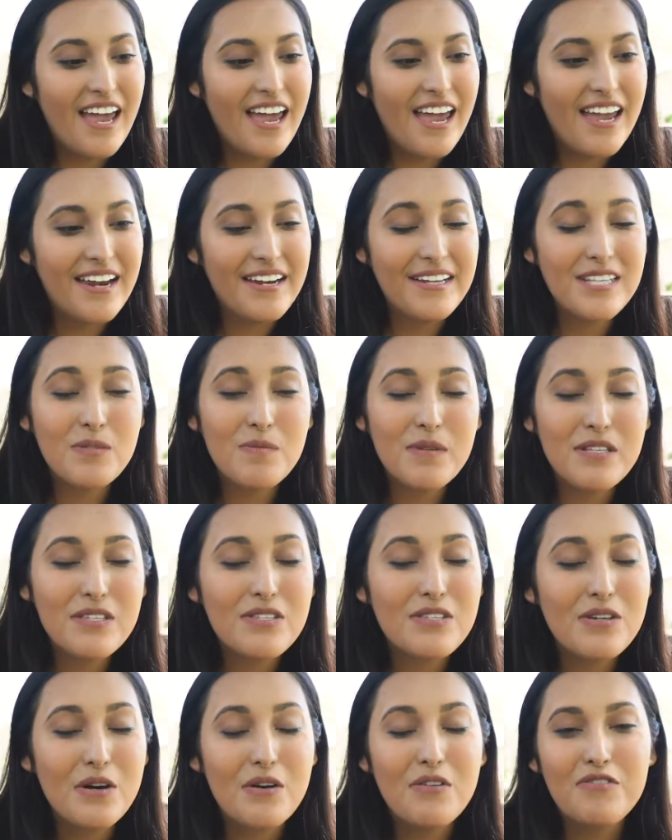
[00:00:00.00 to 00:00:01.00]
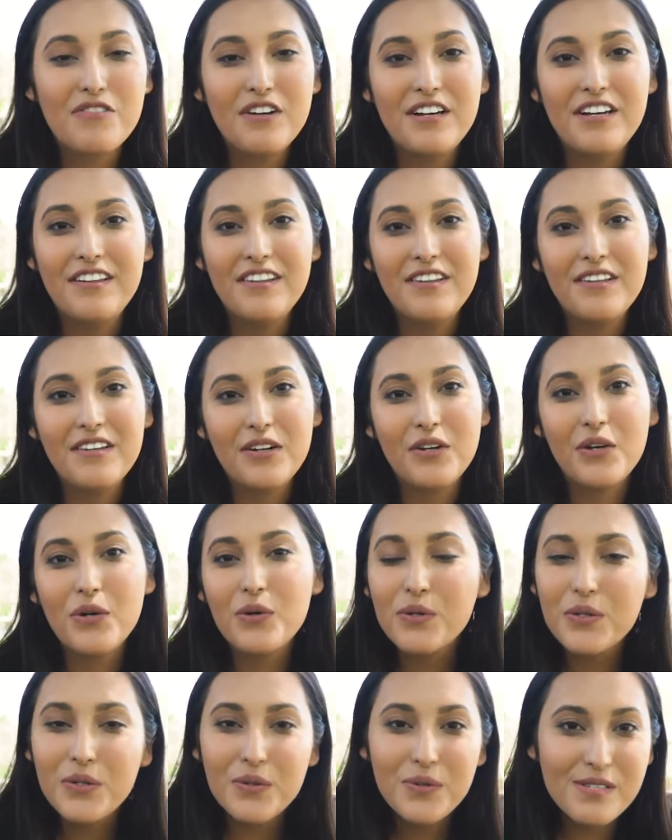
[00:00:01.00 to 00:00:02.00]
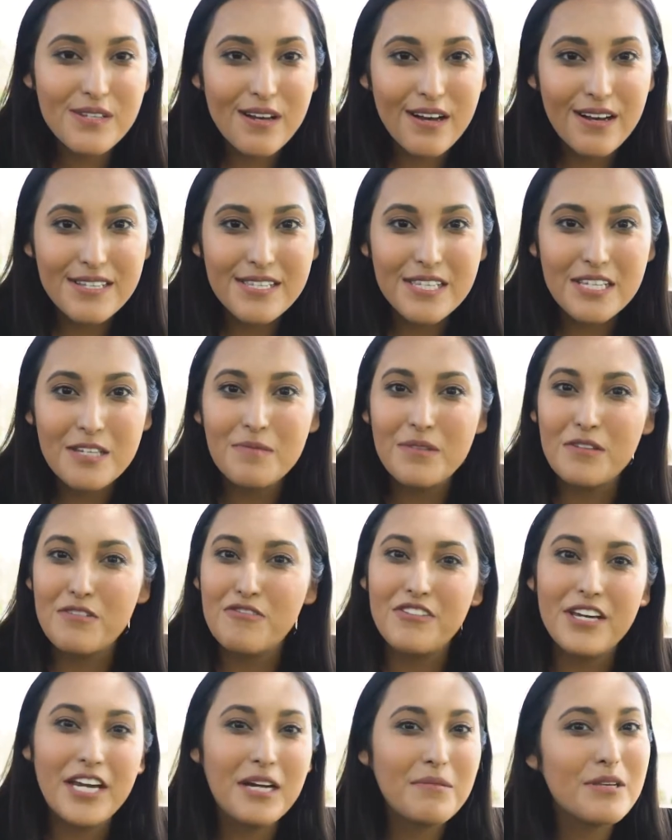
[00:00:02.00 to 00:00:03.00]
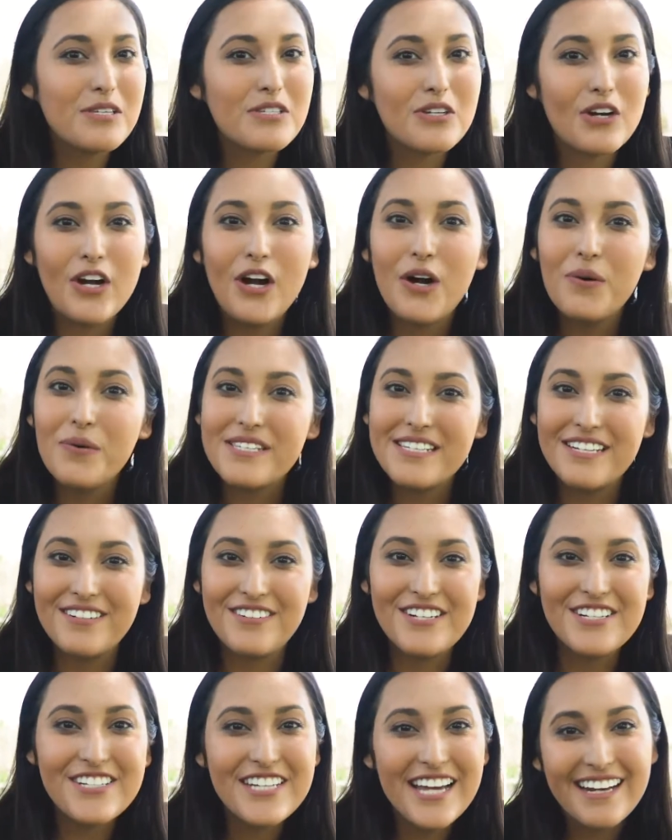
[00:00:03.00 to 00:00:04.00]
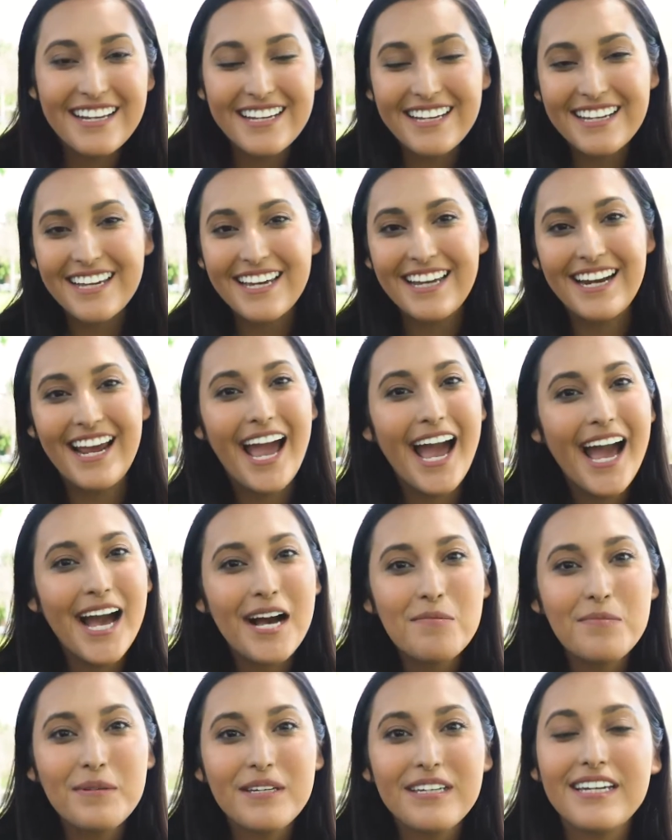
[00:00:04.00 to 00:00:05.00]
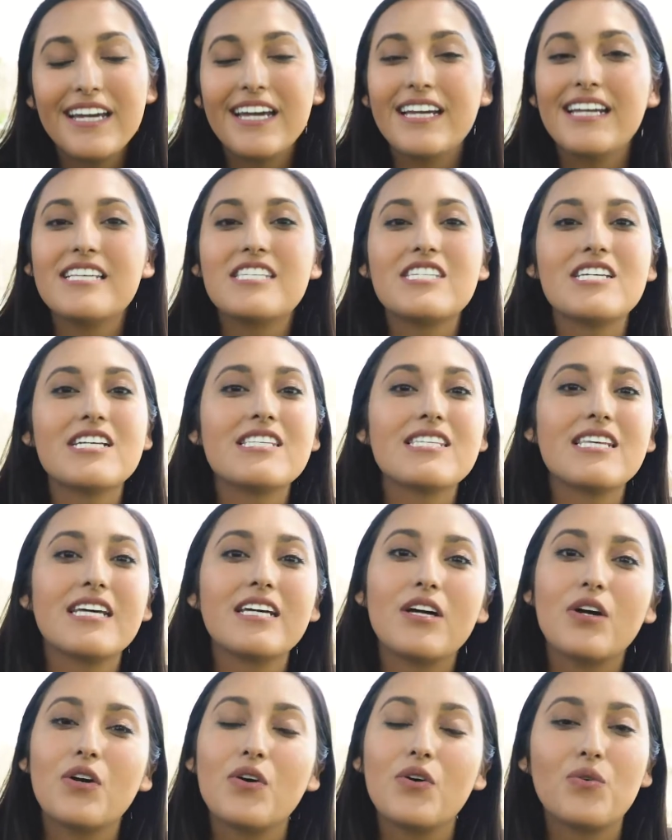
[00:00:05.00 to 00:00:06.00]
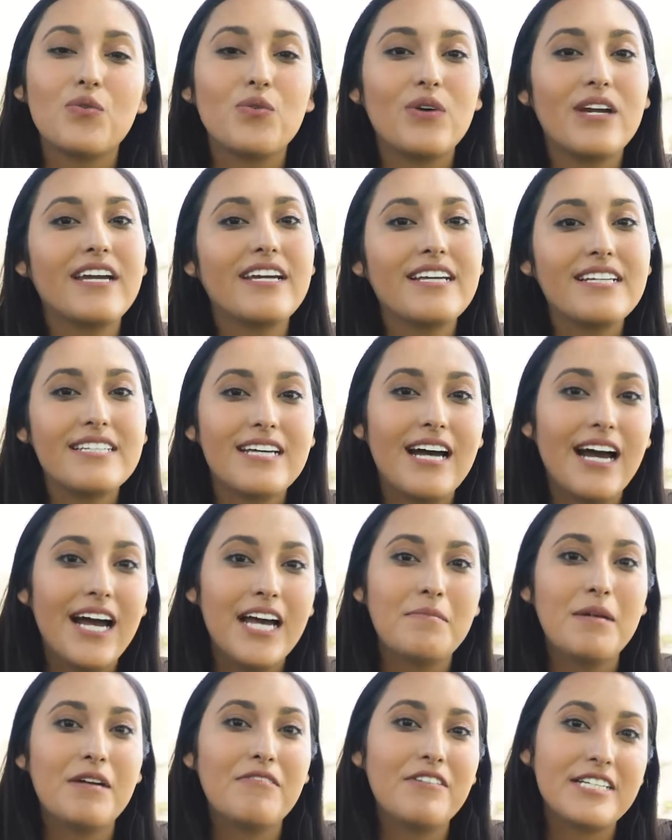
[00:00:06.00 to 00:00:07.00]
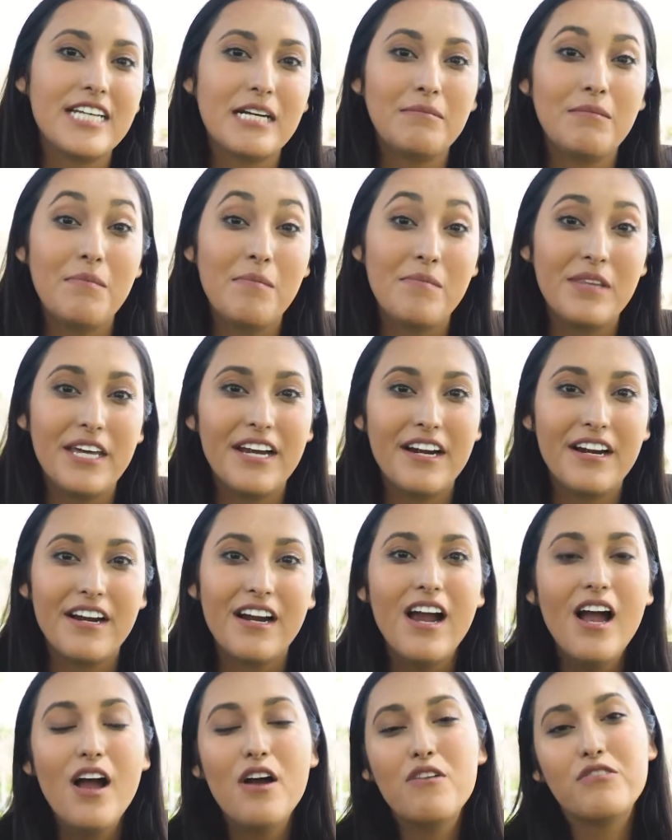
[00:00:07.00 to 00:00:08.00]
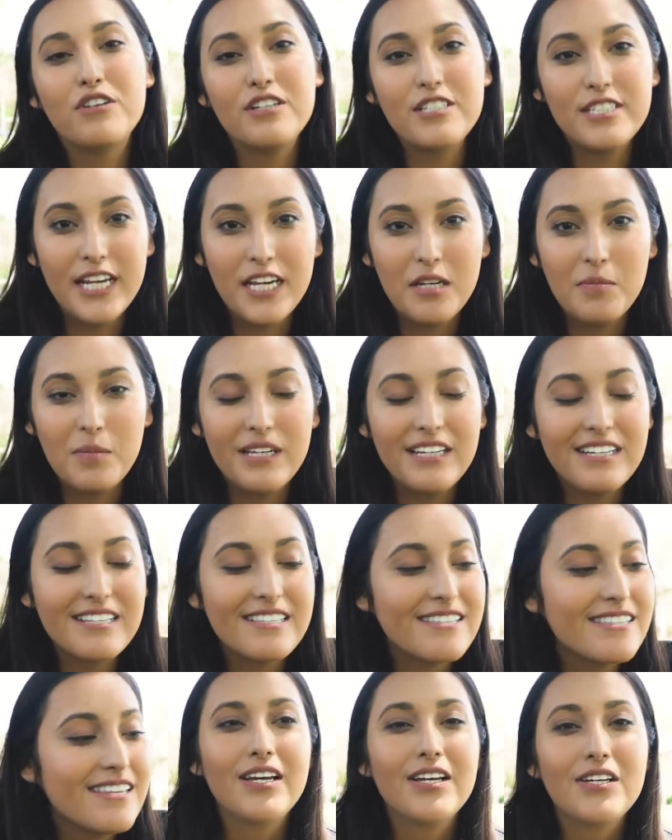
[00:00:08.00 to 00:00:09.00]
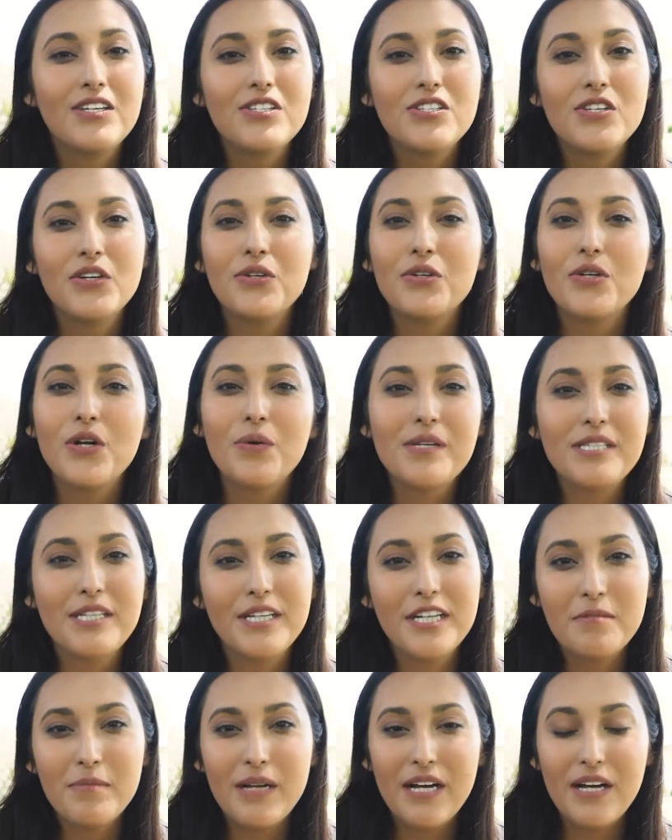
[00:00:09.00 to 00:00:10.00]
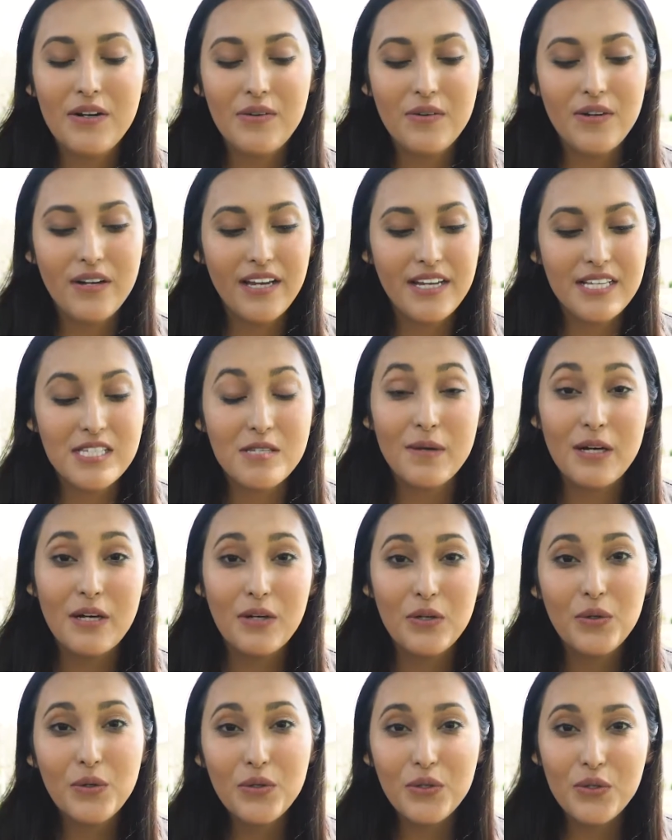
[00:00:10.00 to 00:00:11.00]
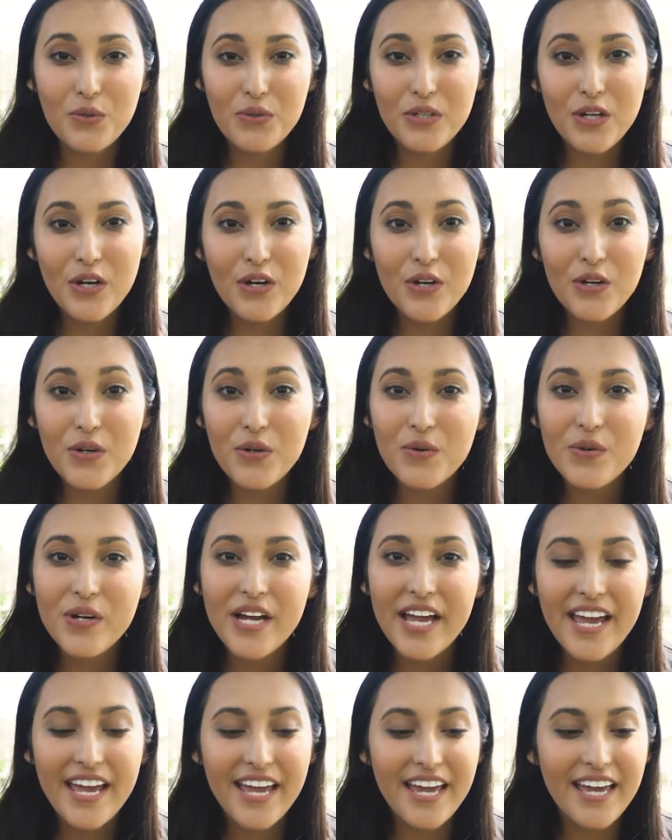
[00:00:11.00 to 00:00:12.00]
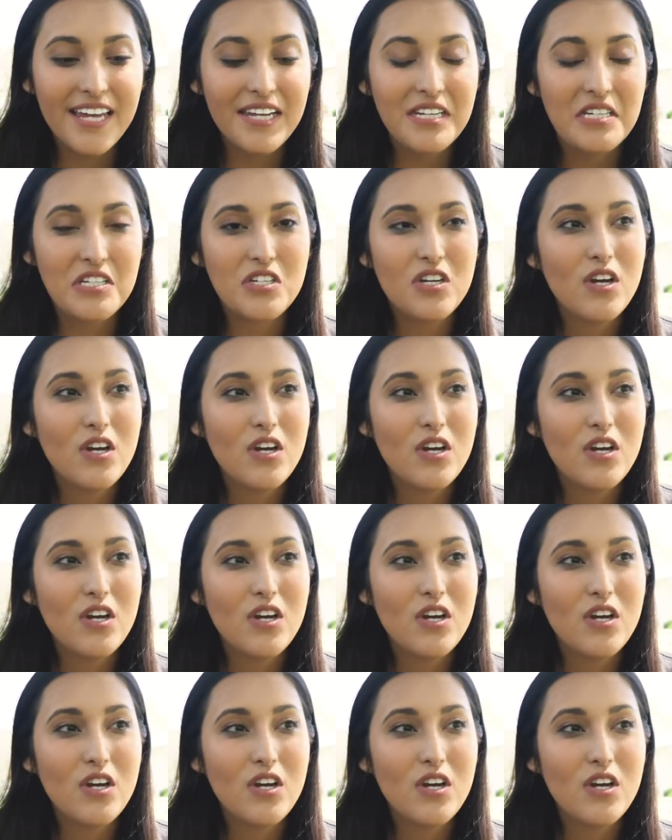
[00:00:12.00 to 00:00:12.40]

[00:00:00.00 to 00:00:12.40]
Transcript: And it's been so fun. The crew is awesome. The families are always energetic and happy, and it's just like a great time every time I'm there for tapings. So you always hear about, it's about who you know and